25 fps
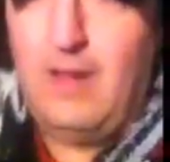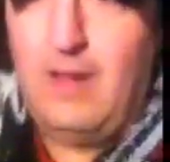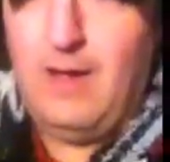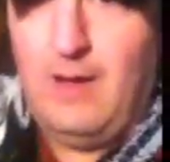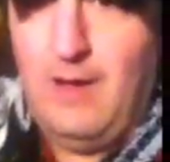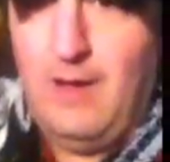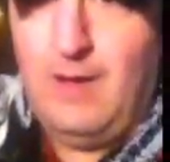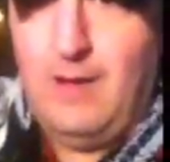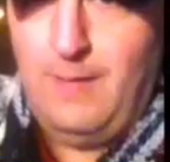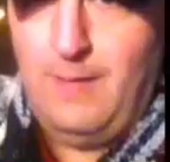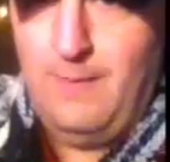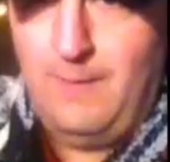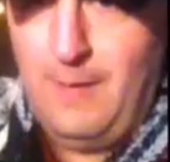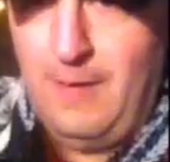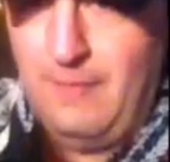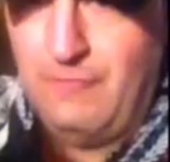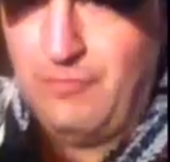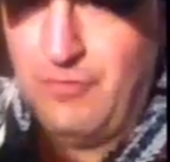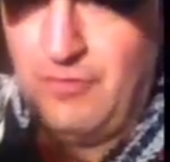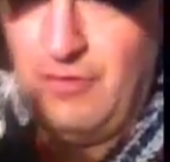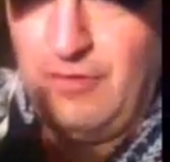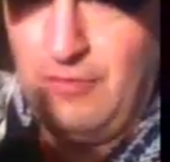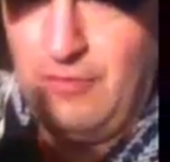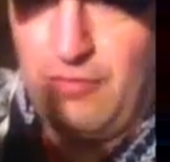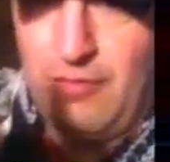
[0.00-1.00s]
I've
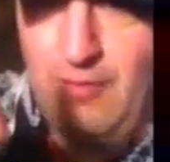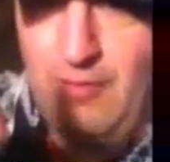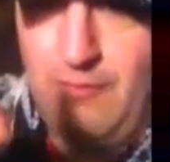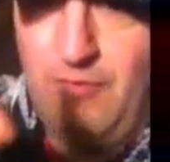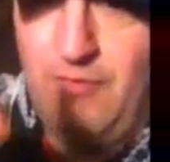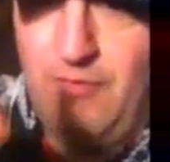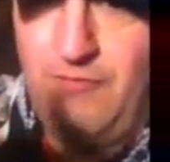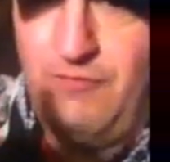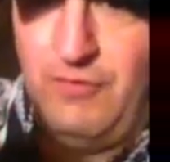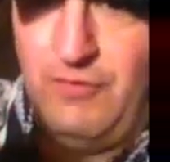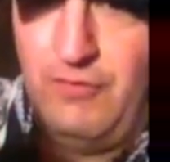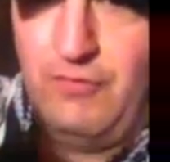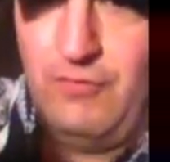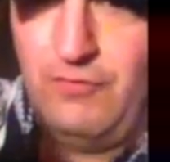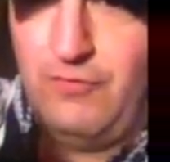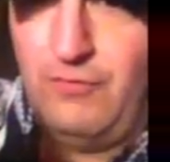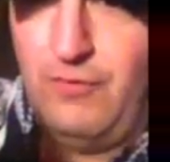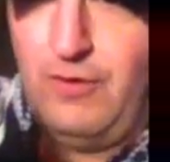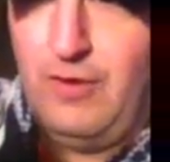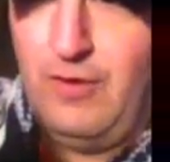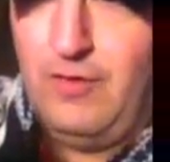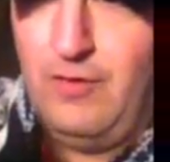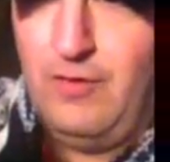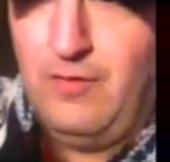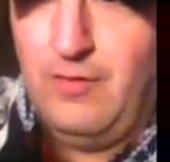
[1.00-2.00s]
seen some reviews
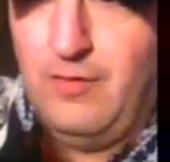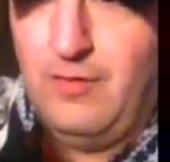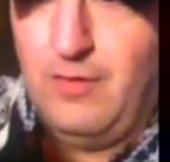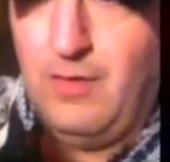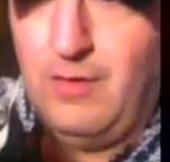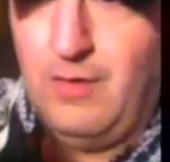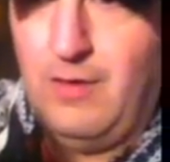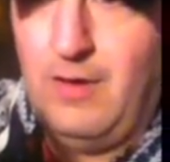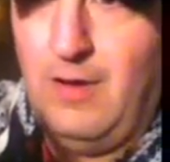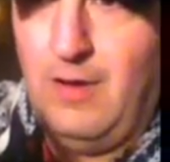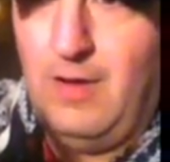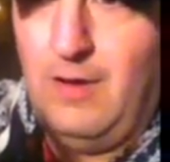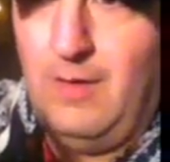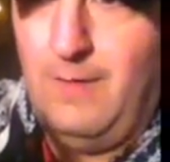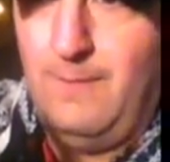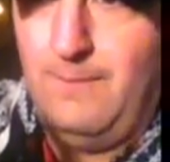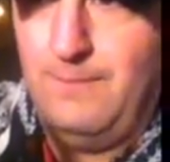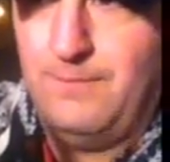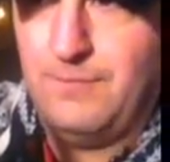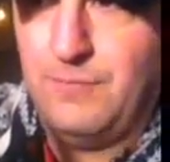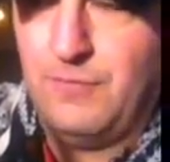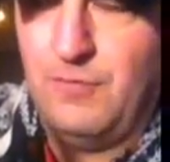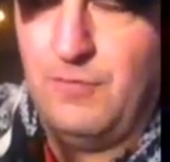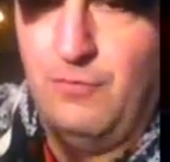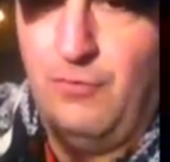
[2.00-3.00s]
where
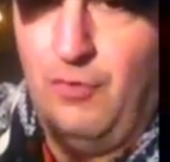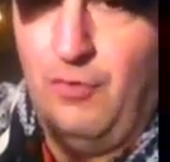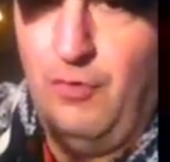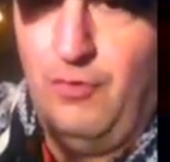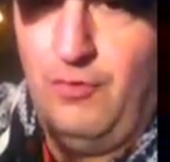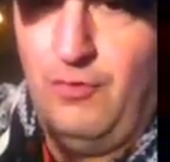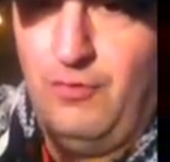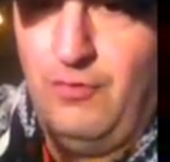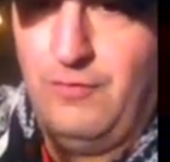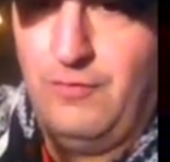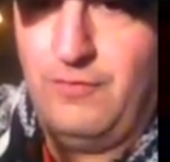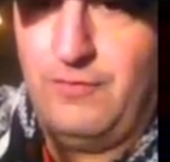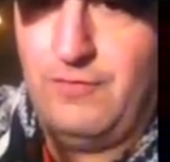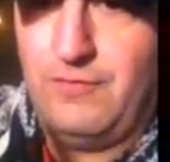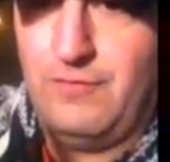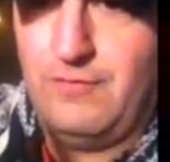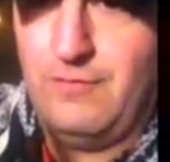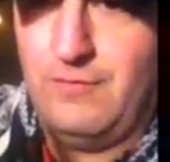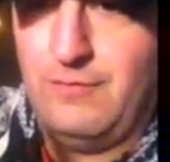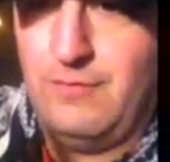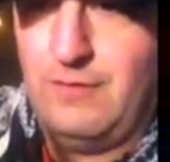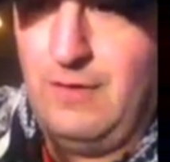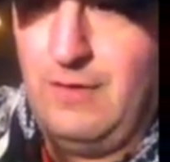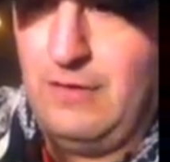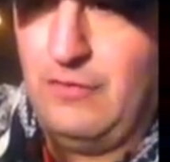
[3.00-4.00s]
the rollers,
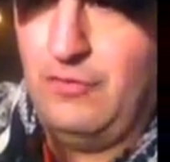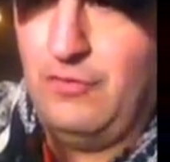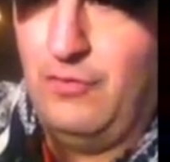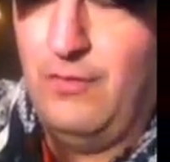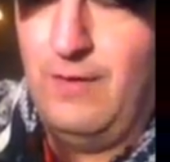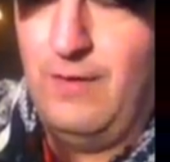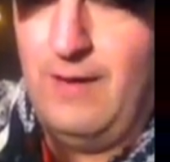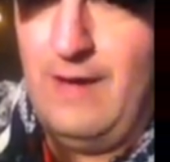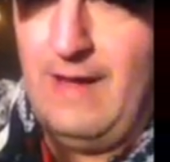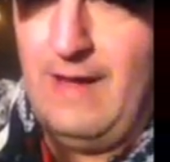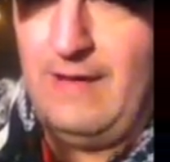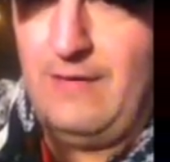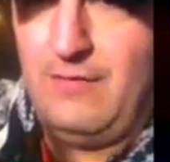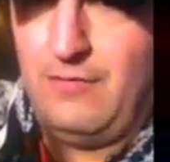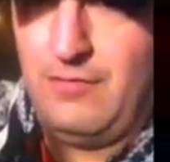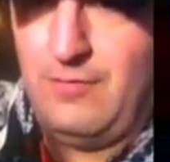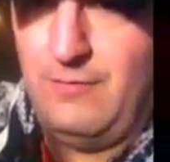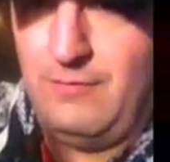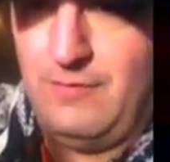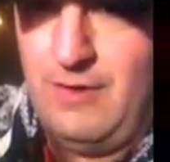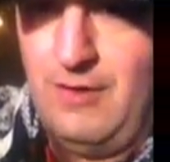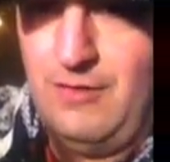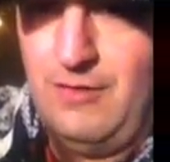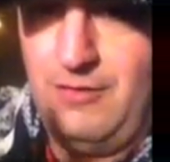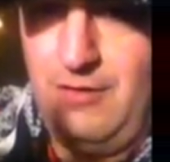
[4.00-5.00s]
they glue it on there.
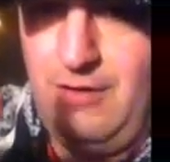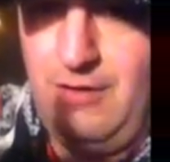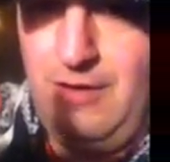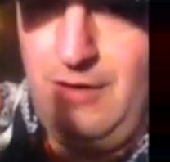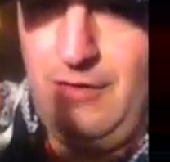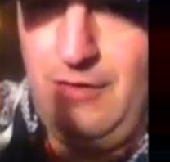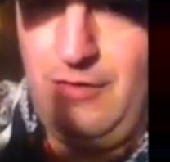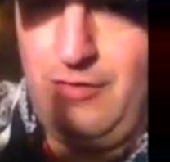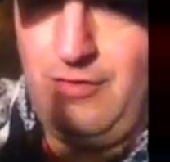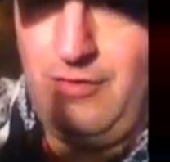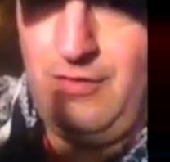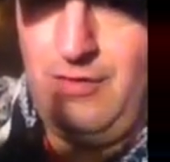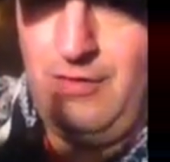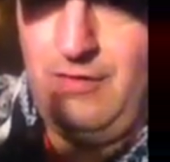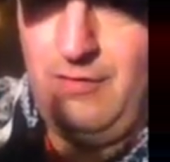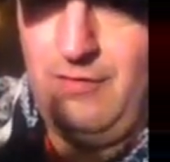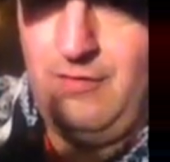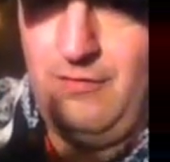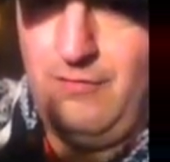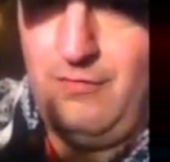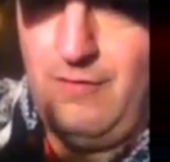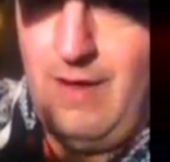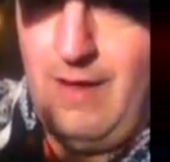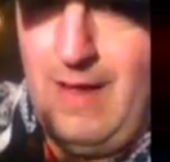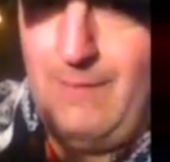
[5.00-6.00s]
Sometimes it hits
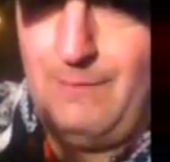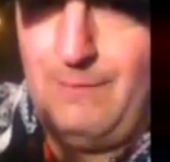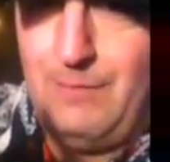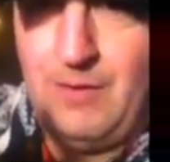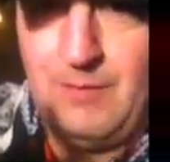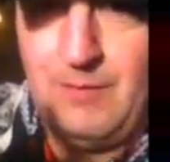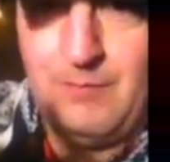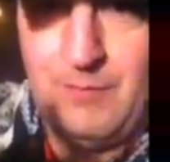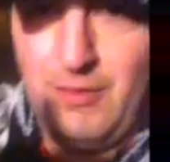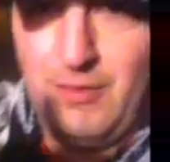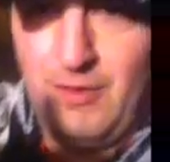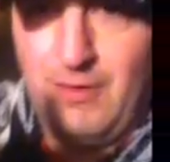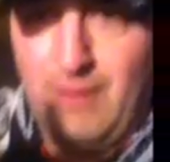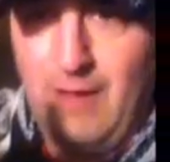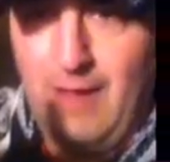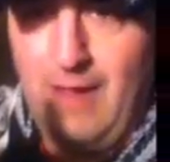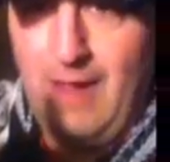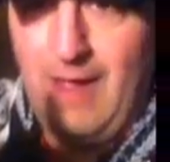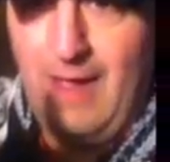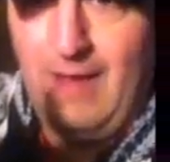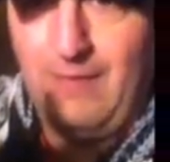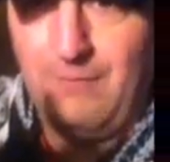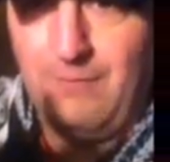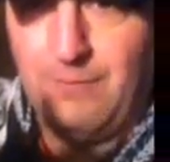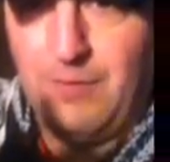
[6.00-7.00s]
the wrapping, but
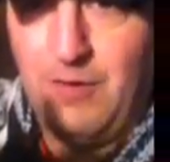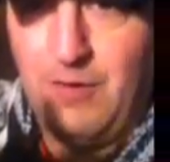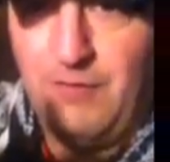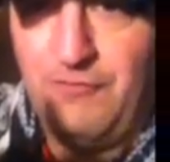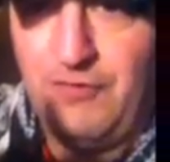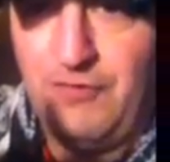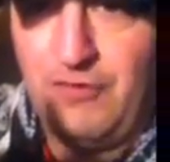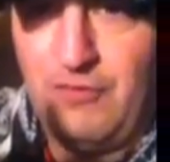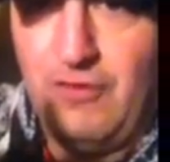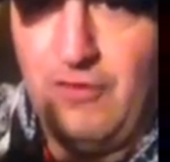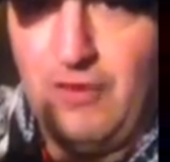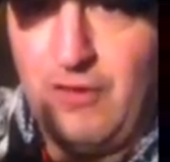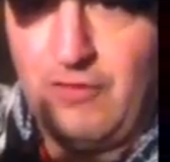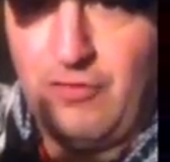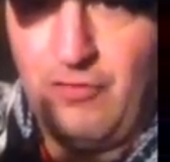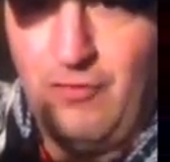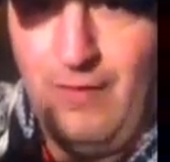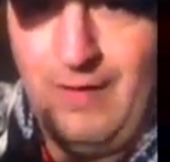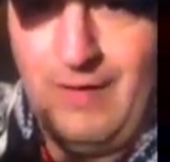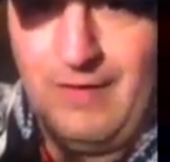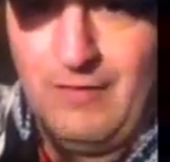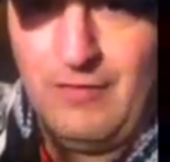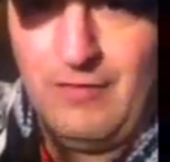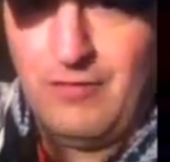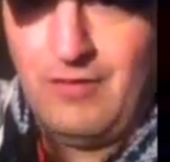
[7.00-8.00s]
I had perfect luck,
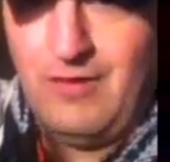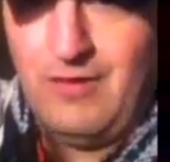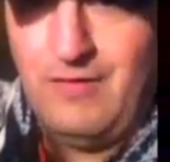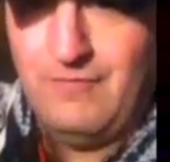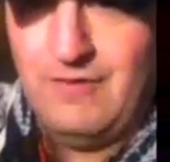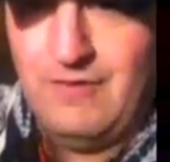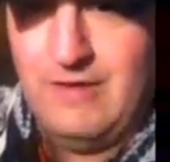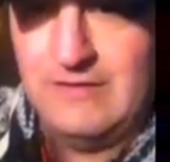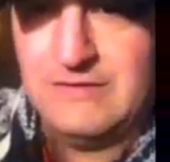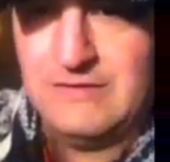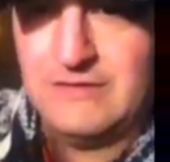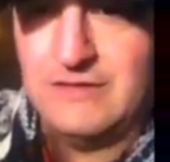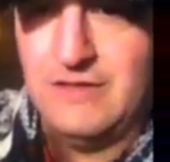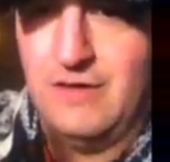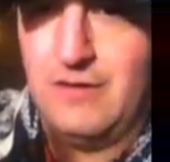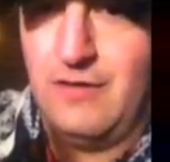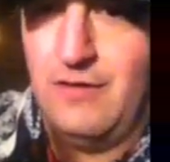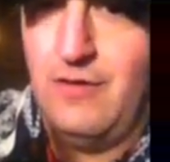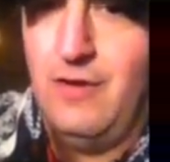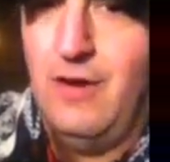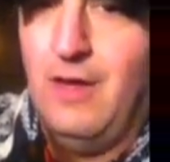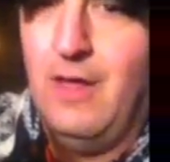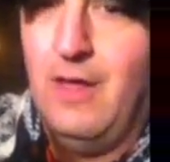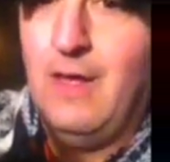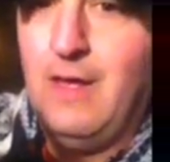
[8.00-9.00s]
so I can save that
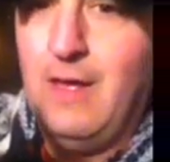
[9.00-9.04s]
sucker.